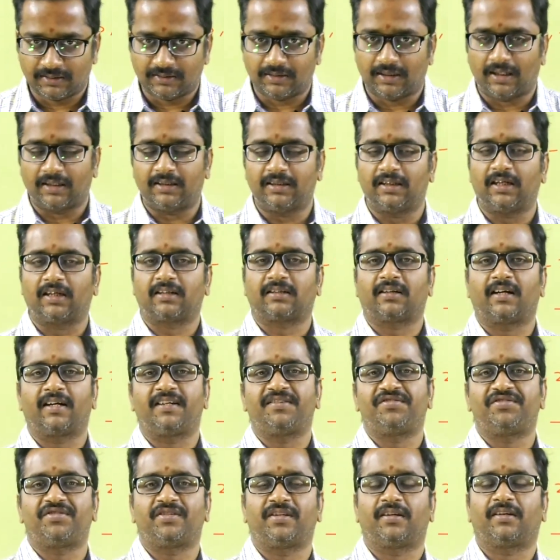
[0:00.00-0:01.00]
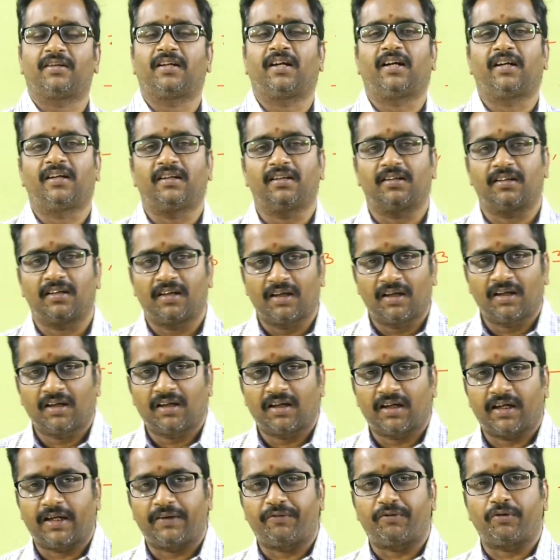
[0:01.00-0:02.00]
Antarctica region and
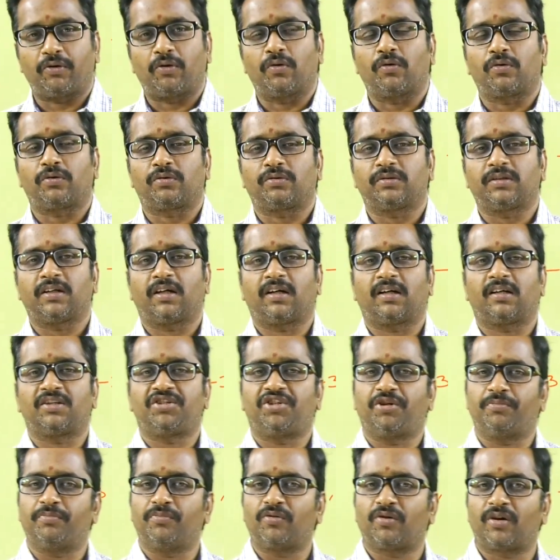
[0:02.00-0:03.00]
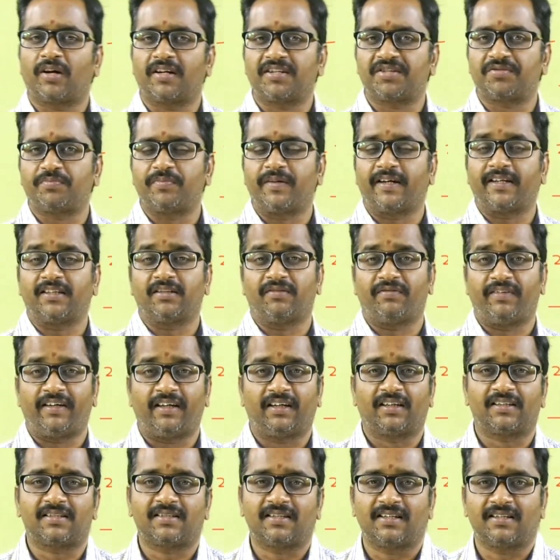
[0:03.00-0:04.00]
if you go to the Jammu Kashmir in the
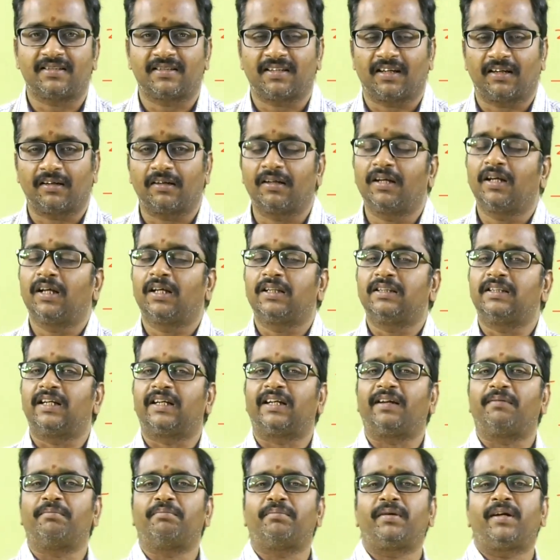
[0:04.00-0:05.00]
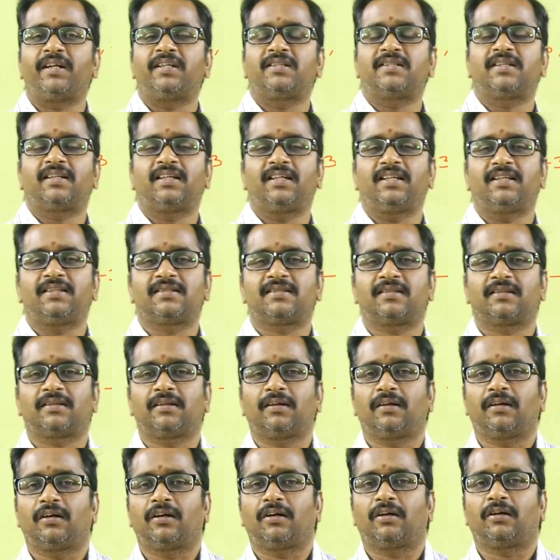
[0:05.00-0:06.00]
winter season, the temperature is
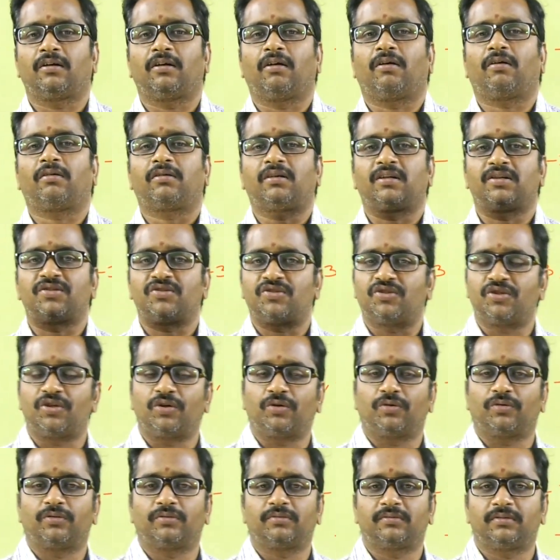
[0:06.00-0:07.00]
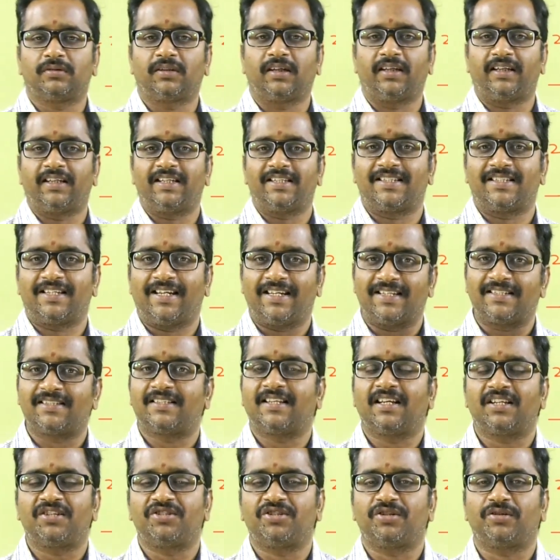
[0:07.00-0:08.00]
not 0, it less
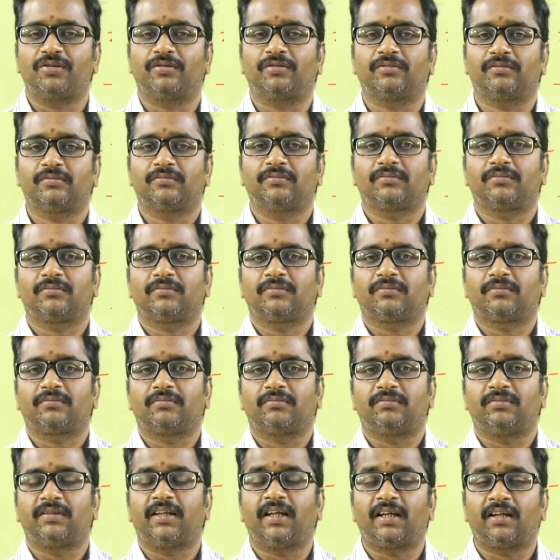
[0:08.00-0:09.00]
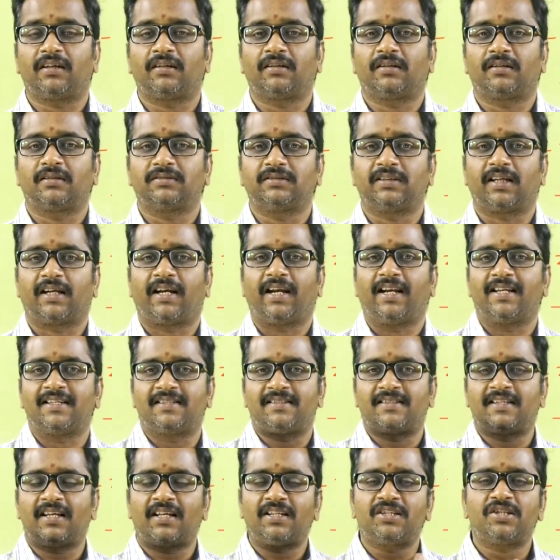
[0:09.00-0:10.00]
than 0, then that less
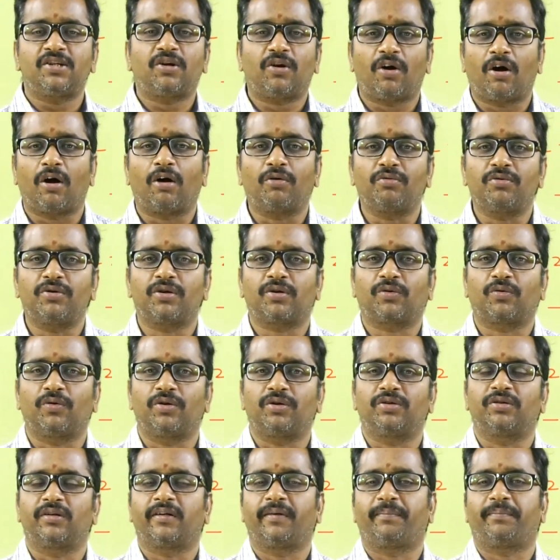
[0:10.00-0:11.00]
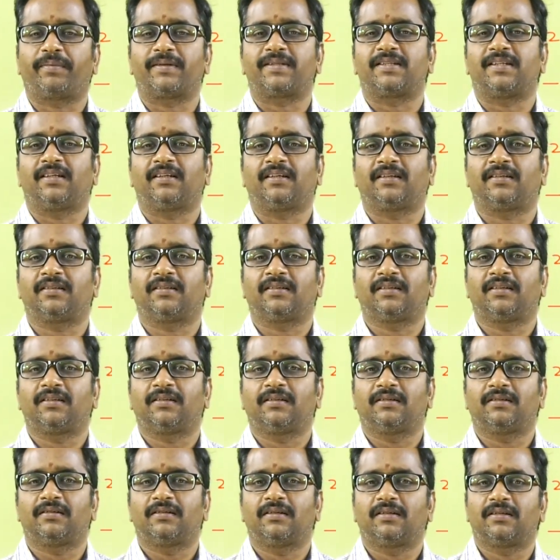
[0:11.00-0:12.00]
than 0 how you are going to represent?
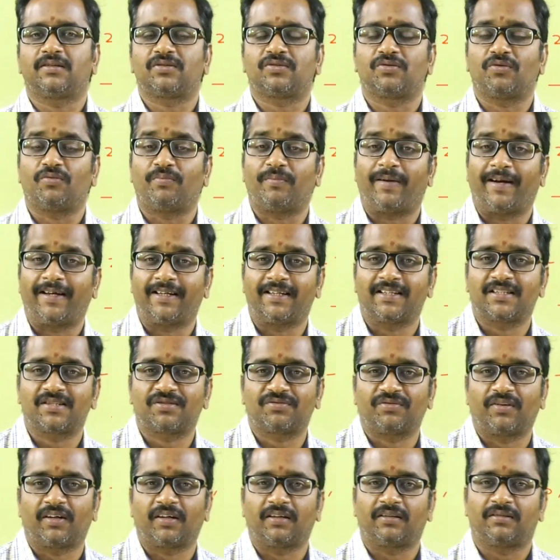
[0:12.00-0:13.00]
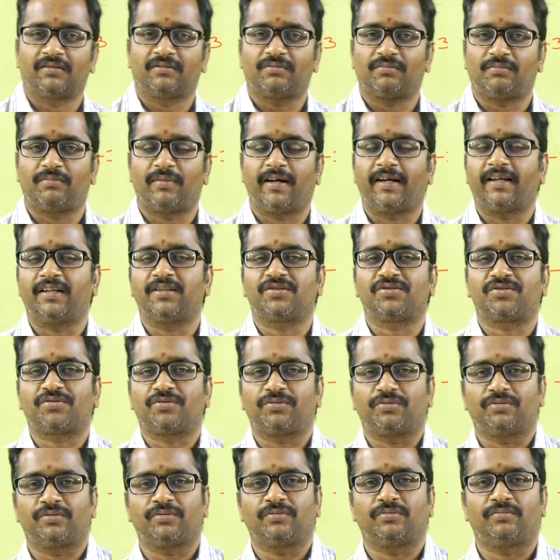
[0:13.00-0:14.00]
So minus 1, minus 2,
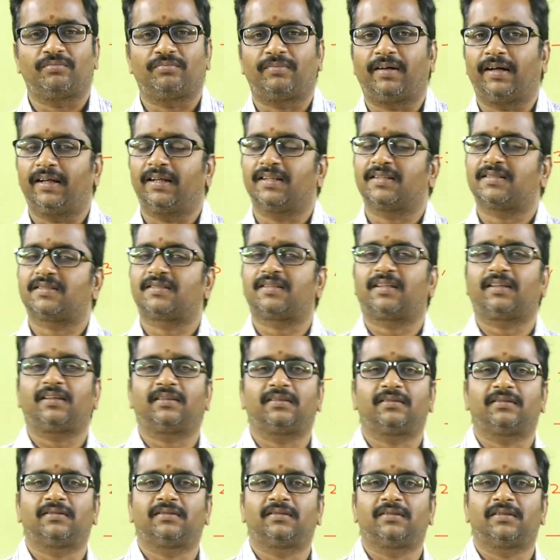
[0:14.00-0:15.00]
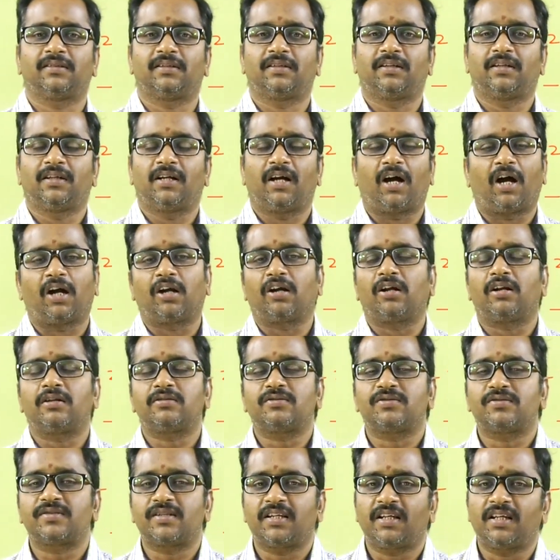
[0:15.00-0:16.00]
minus 3. And also
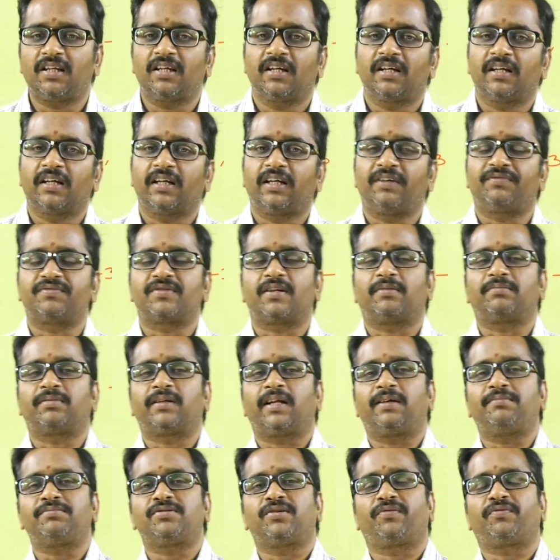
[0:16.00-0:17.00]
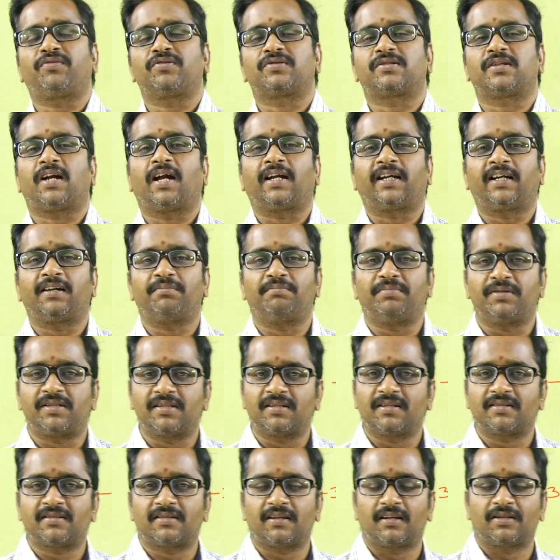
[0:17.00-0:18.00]
see, if sometimes if you started a
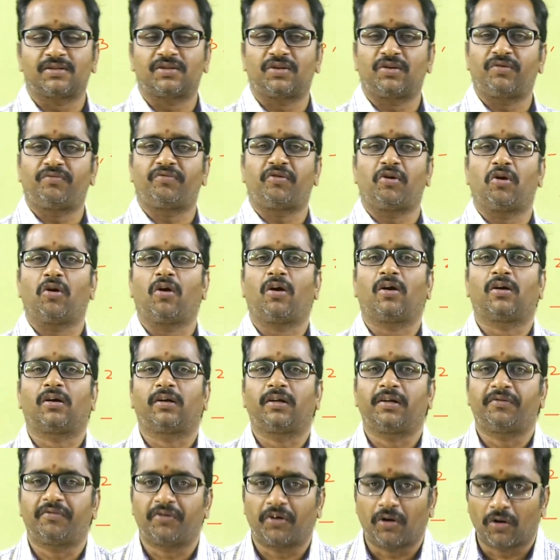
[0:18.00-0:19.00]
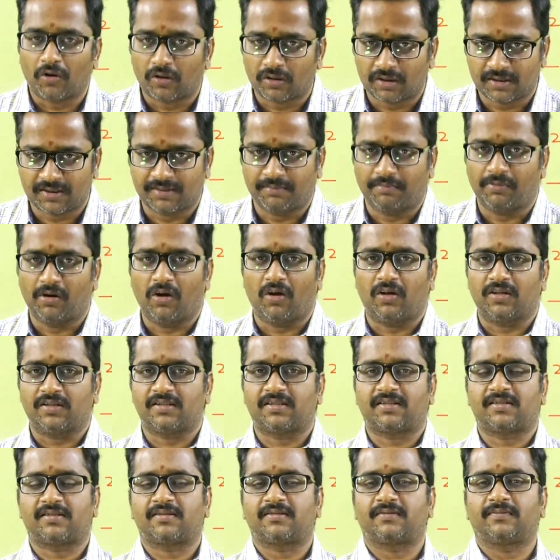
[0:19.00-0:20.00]
business also, if you got some
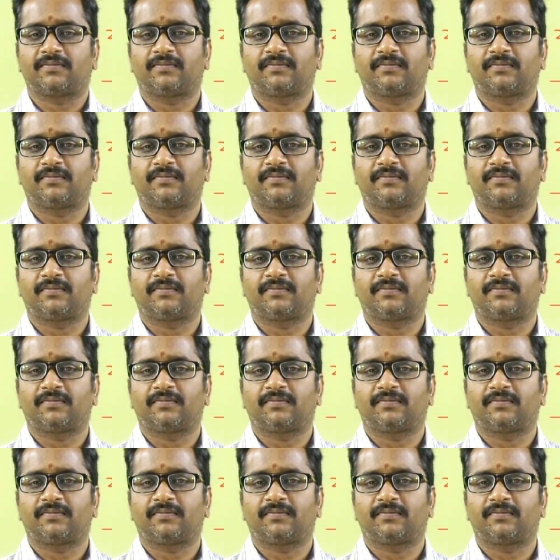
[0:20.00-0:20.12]
loss,